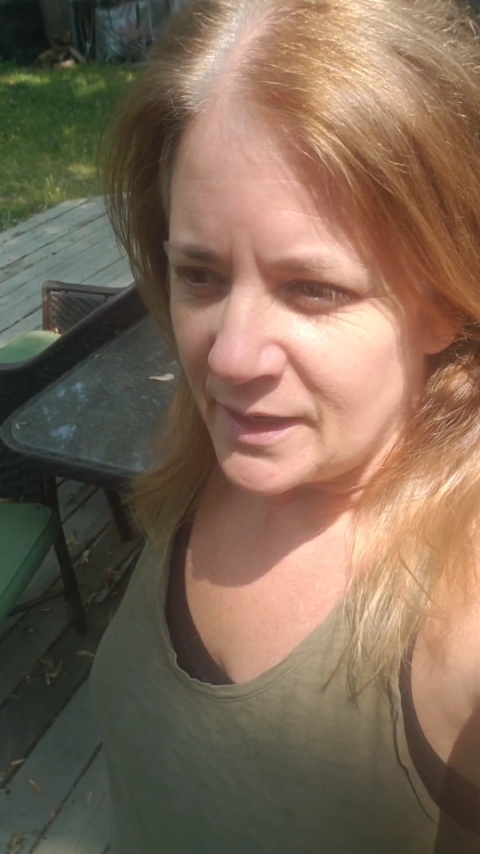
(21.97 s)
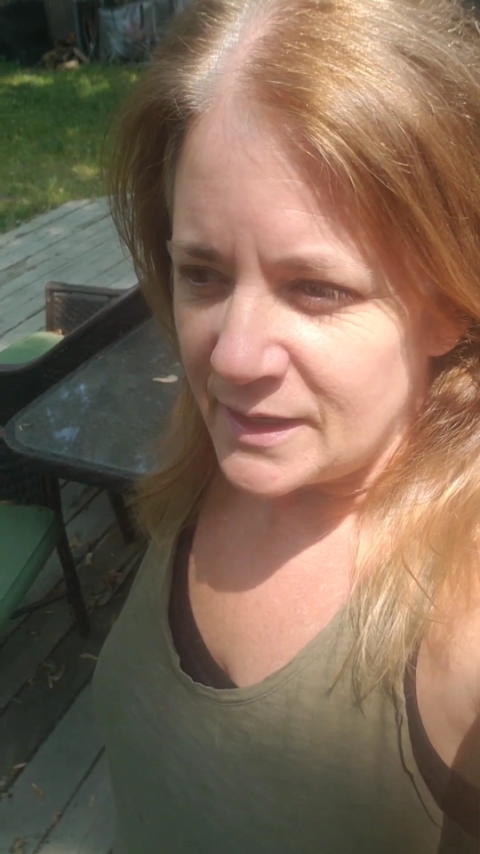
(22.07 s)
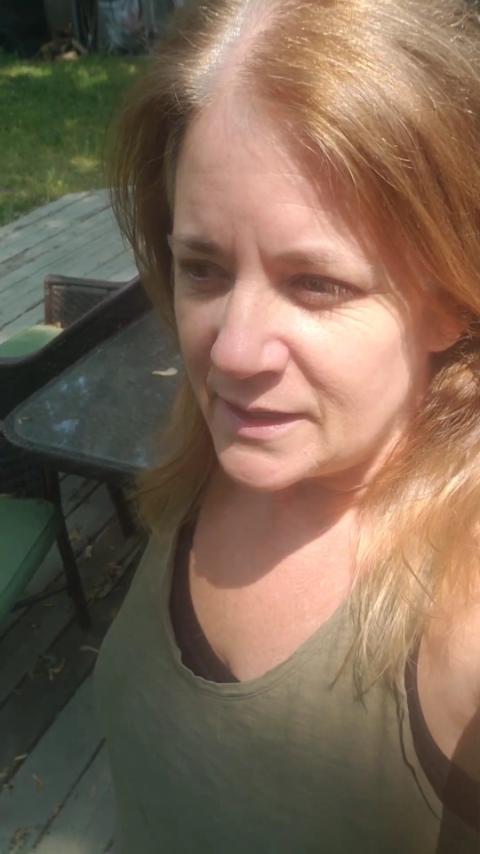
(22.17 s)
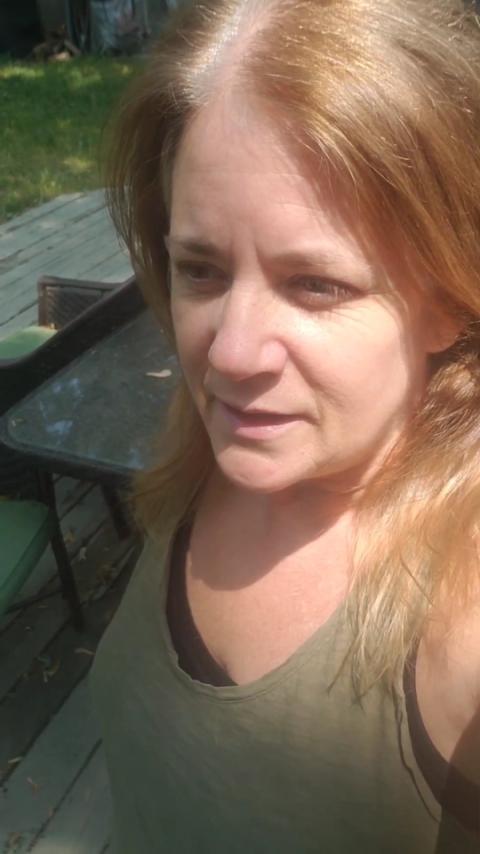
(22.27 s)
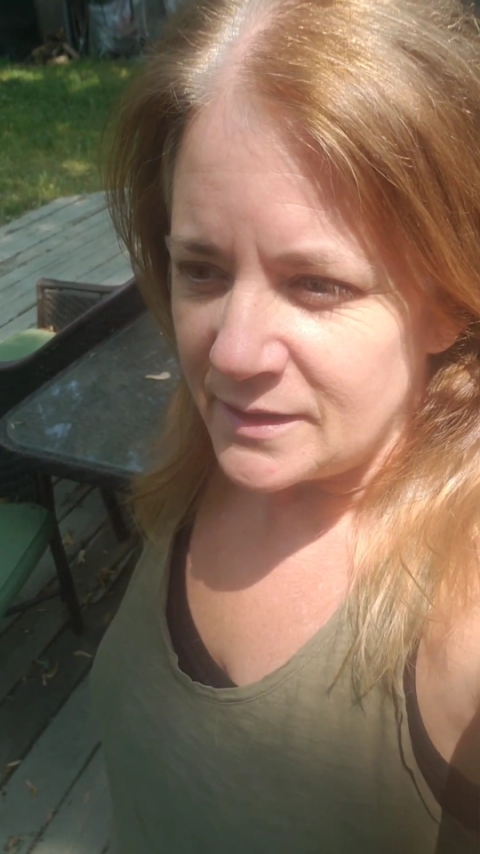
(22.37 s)

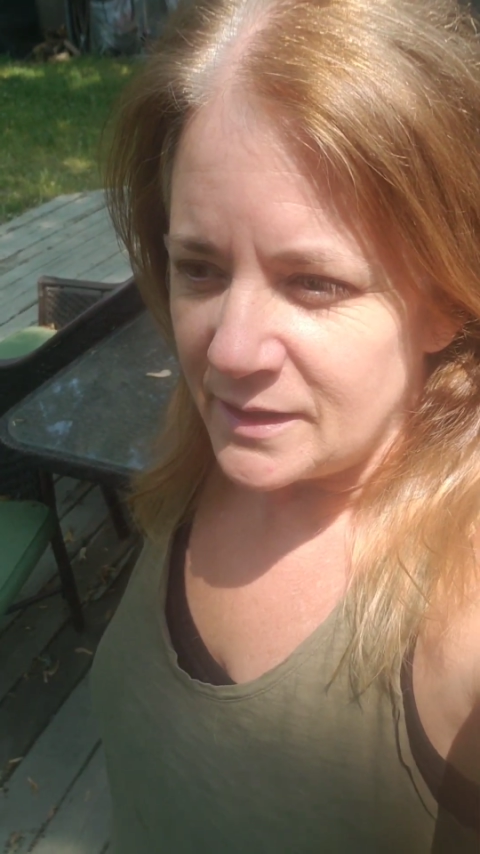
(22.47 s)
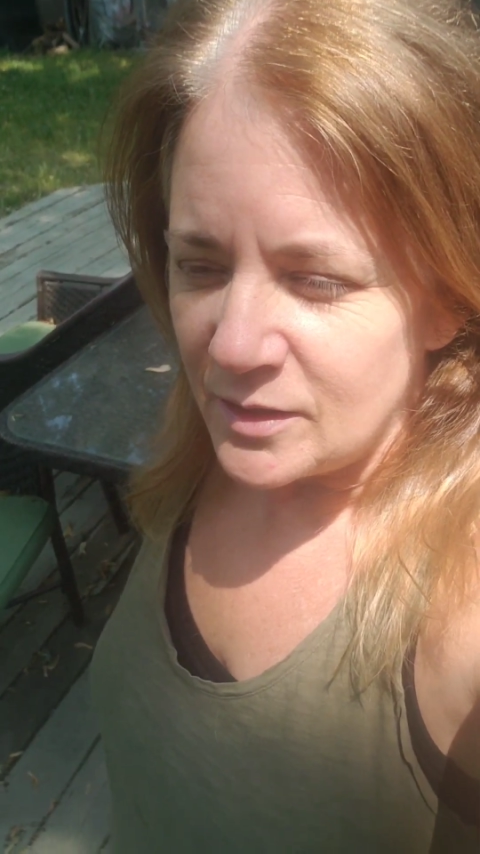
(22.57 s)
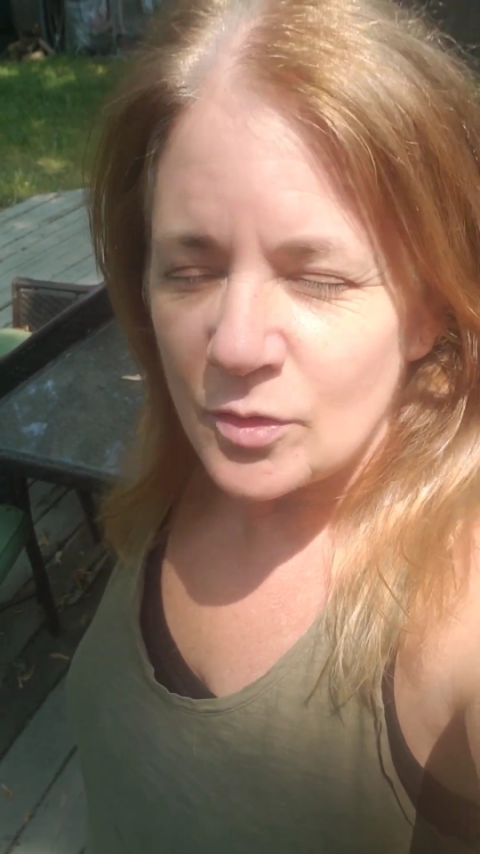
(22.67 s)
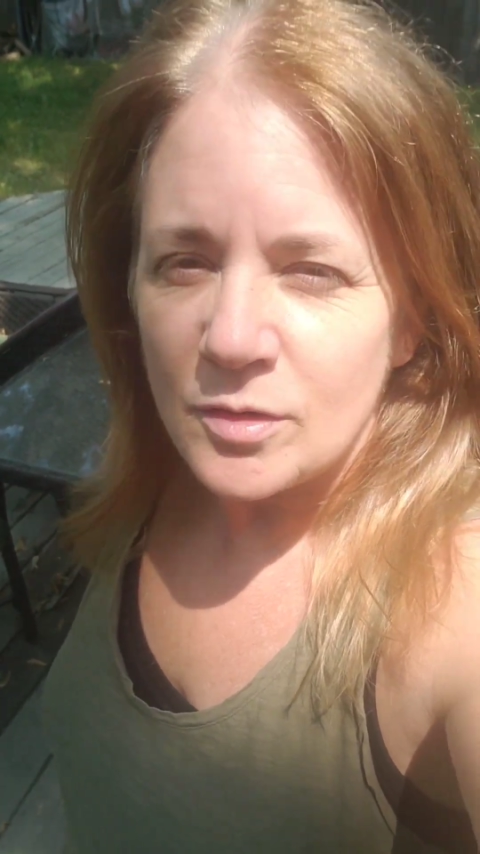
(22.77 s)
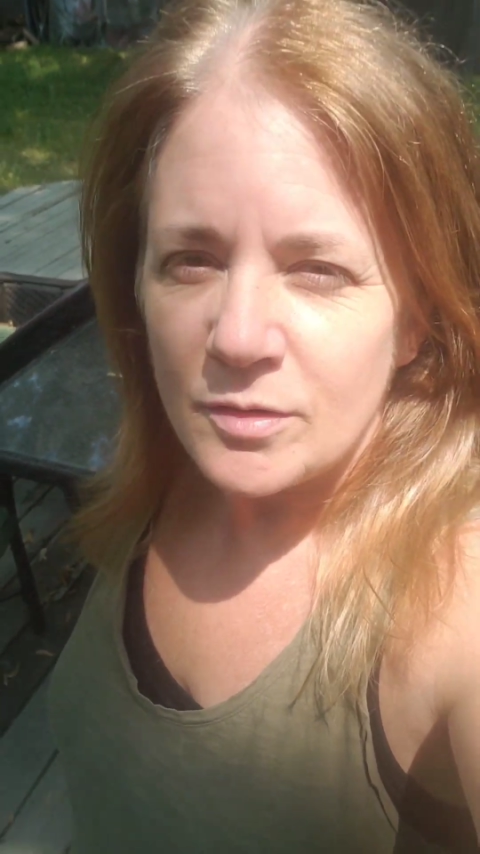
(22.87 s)
And
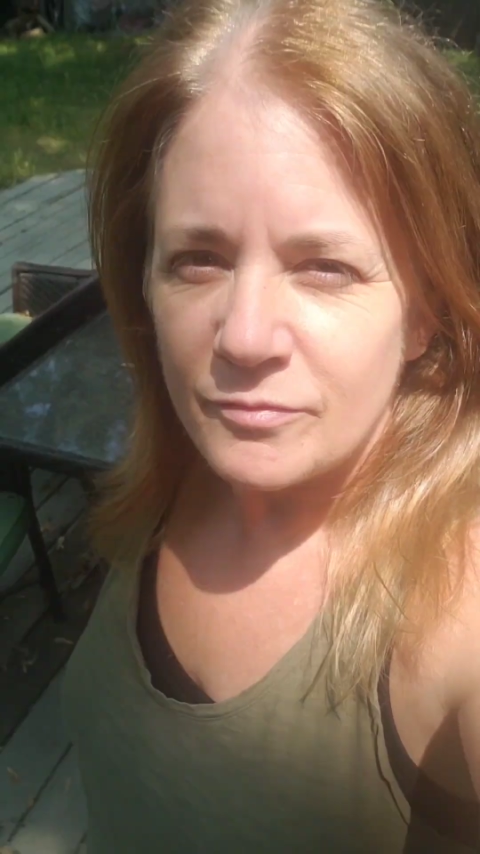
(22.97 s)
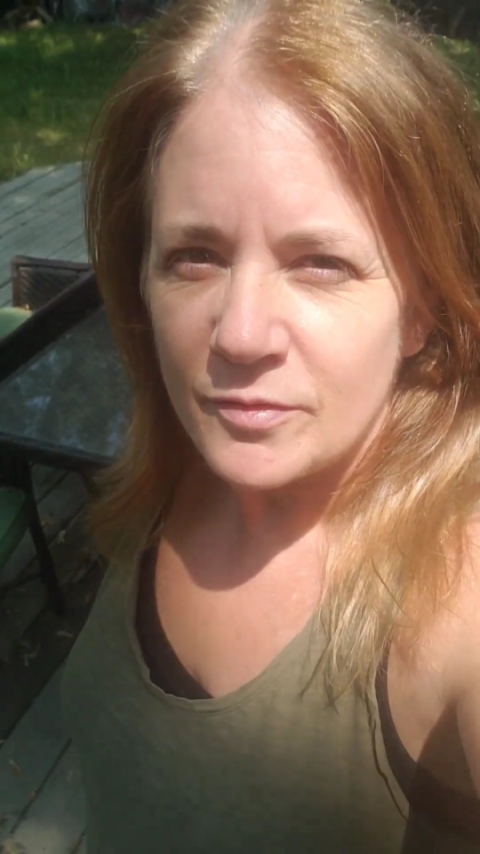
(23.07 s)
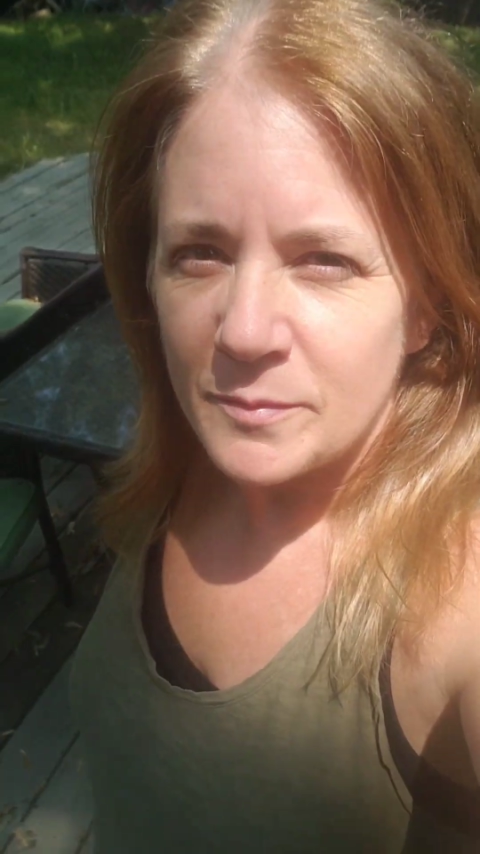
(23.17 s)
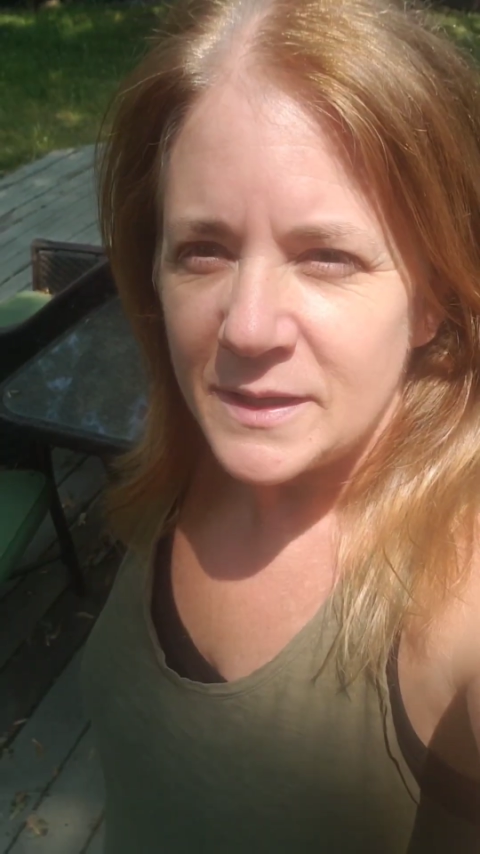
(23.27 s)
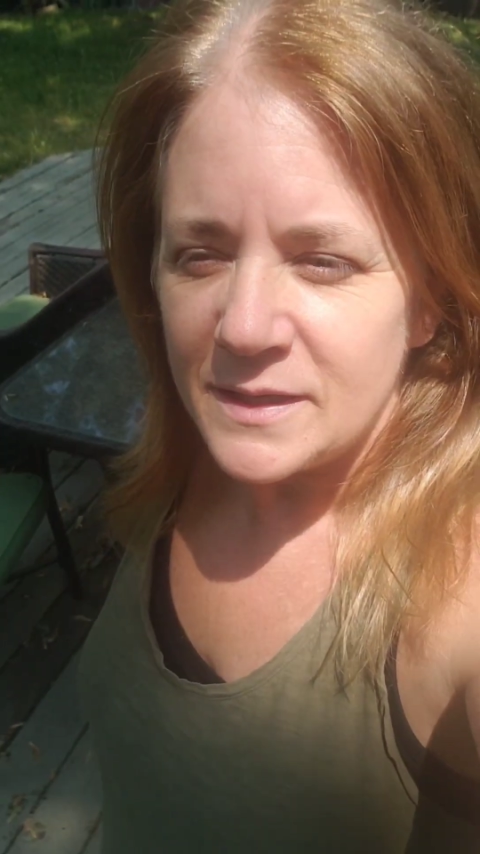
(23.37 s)
in order
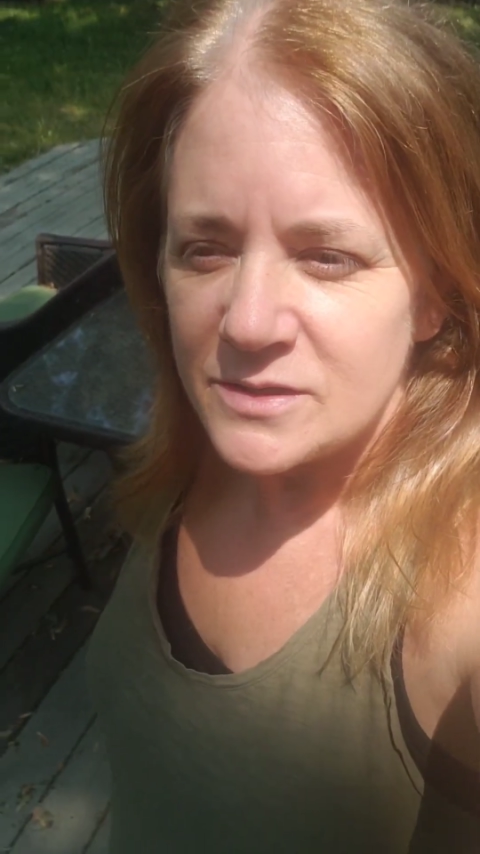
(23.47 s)
for me